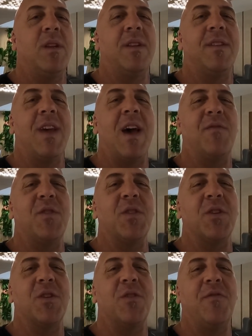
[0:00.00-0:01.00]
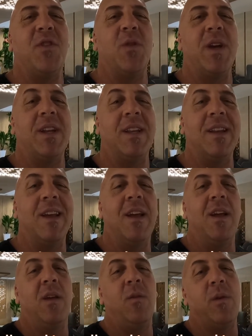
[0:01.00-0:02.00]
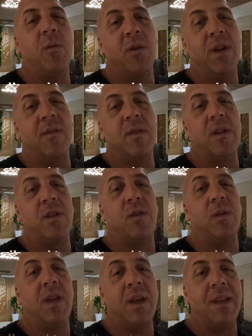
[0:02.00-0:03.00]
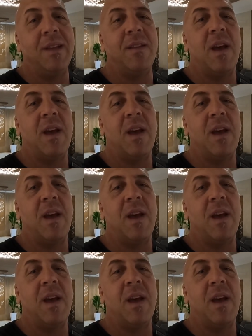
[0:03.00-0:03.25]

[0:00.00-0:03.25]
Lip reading: minutes after the curfew ended, we won't have an issue getting a